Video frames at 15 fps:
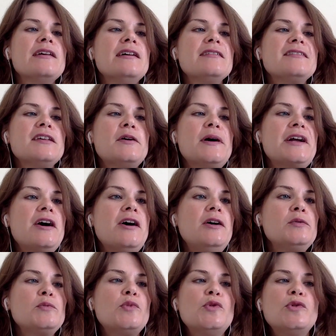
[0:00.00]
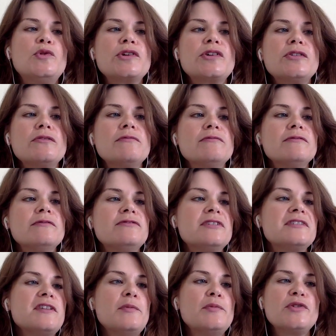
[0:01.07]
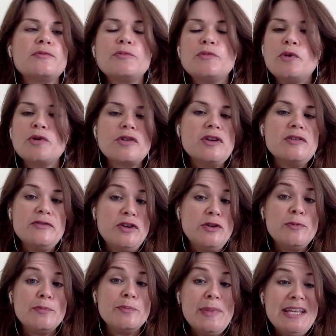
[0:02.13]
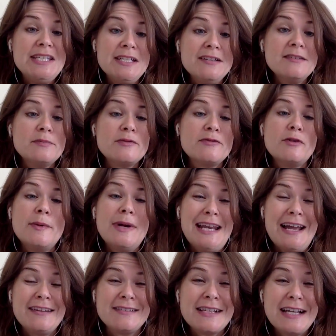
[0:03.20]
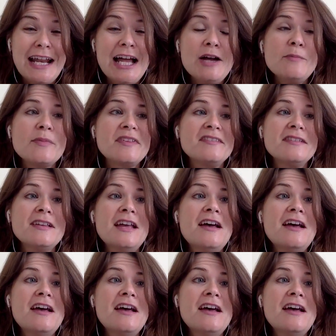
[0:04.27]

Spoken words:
So I can't walk, for example, more than a few meters before my legs collapse.